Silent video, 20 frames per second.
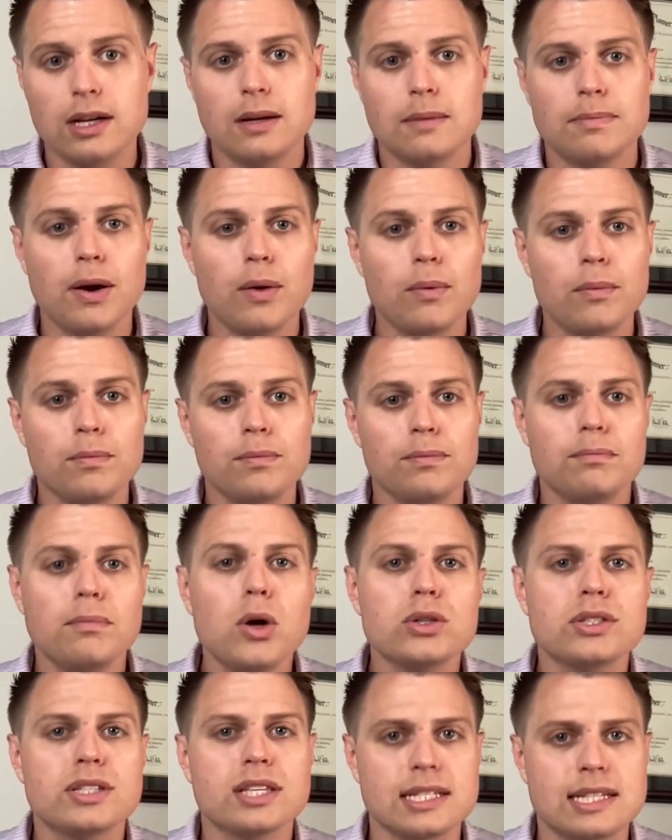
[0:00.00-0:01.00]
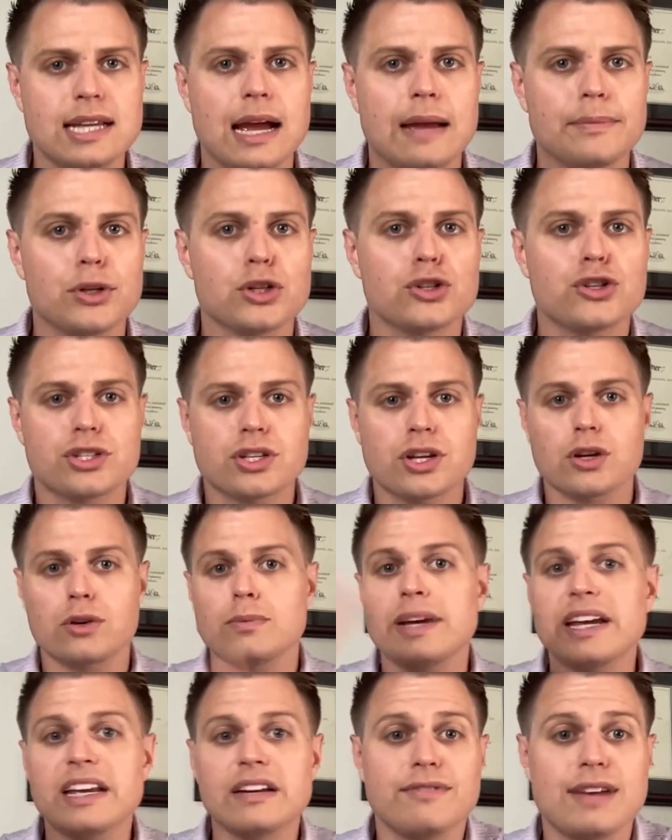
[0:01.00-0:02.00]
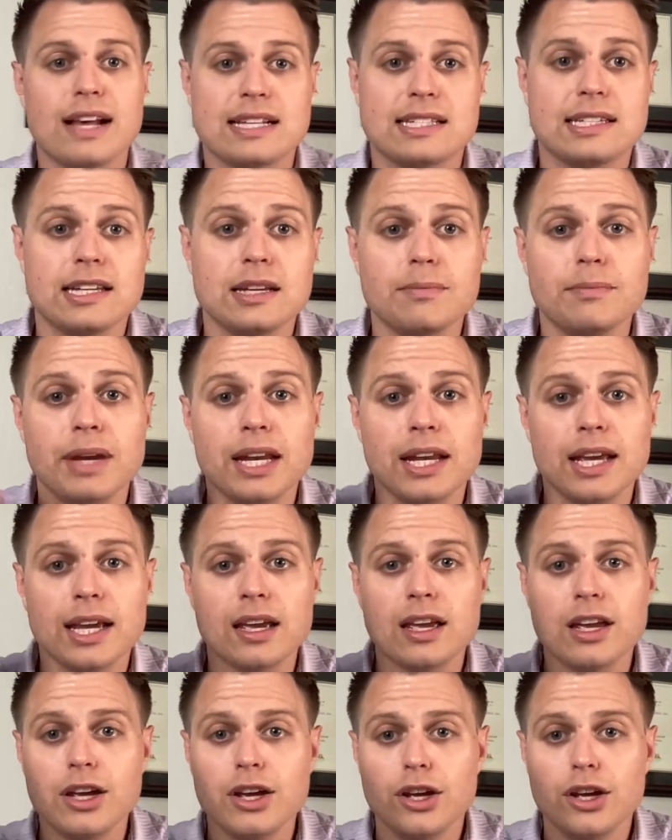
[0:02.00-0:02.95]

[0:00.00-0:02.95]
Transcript: But most of the time, you're just going to reinvest it, meaning